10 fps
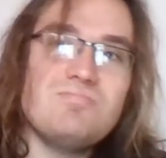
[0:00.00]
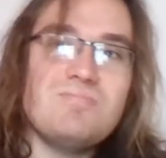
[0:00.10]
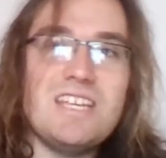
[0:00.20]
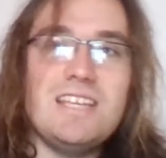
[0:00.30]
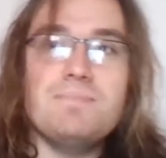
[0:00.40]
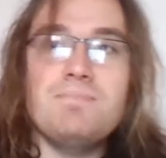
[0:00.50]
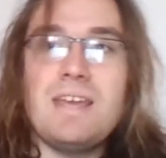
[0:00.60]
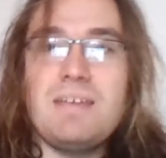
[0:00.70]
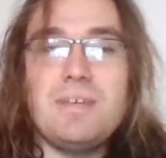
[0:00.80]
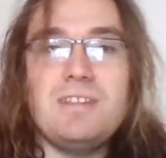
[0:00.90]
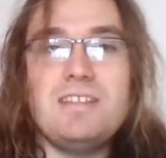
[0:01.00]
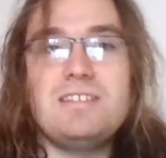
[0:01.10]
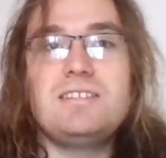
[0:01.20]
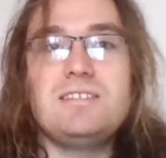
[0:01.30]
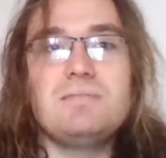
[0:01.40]
he's maybe
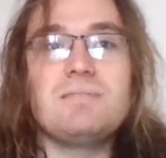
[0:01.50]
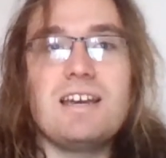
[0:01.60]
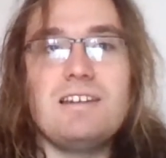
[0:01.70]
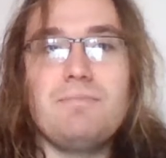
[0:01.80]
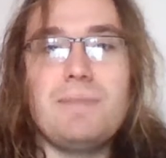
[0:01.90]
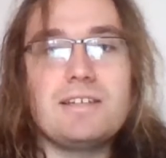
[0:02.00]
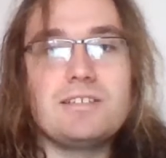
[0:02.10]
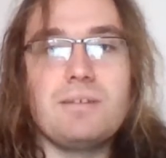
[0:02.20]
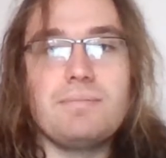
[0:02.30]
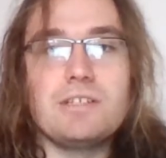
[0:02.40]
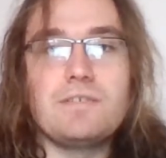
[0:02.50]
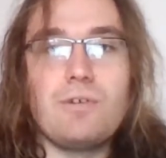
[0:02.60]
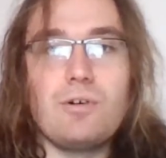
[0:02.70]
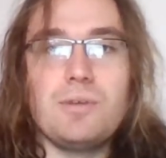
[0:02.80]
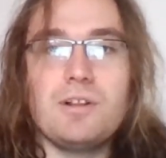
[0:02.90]
needs to kind of mix up this
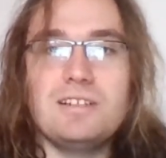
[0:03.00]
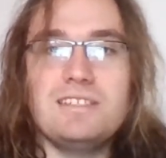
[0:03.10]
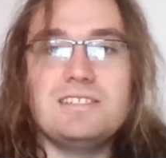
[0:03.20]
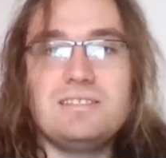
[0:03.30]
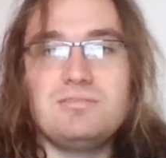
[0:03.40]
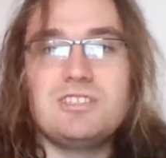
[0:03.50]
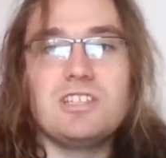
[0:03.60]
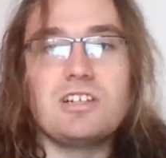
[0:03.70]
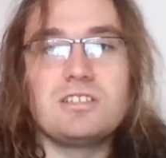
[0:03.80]
formula. He's stuck.